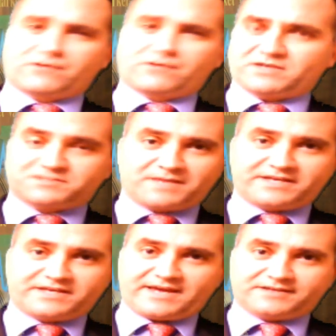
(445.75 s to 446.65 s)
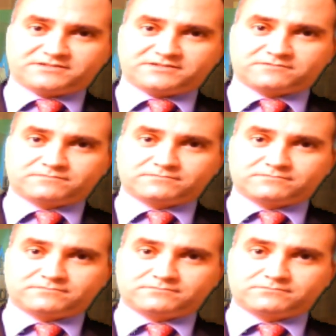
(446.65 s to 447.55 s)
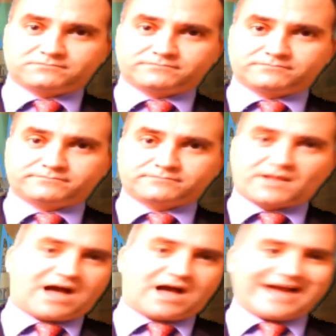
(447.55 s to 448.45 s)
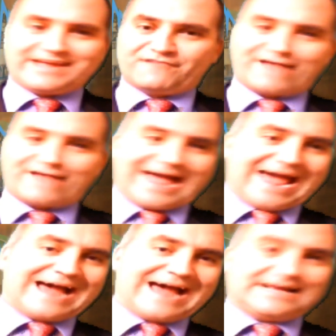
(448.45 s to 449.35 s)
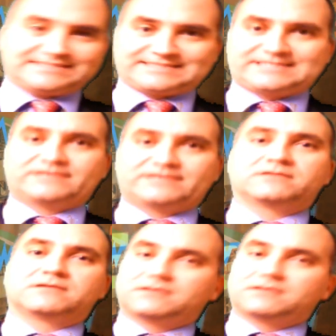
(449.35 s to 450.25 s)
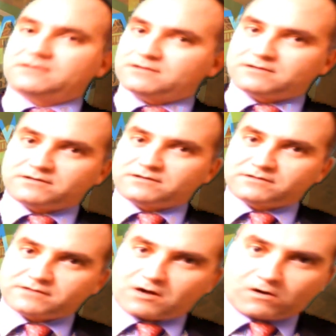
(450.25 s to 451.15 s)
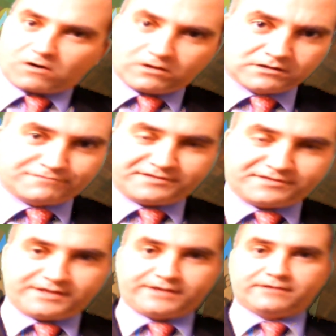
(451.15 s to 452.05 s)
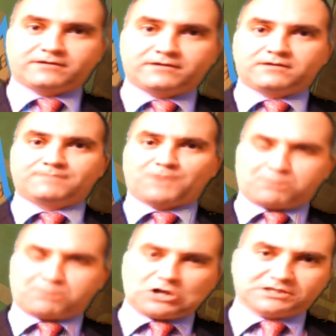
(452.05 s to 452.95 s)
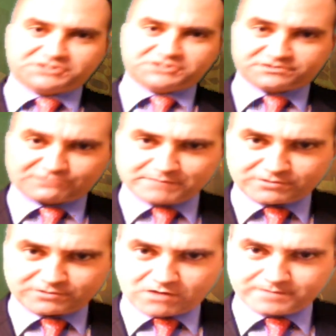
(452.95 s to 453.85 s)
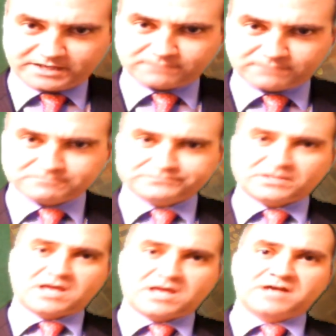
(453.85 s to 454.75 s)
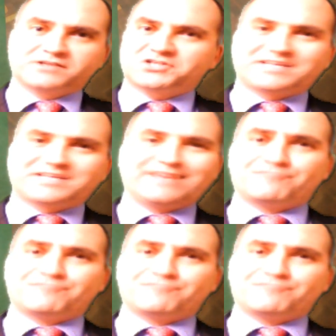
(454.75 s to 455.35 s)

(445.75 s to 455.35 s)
I rest my case. I have asked all of the apologists for Mitt Romney to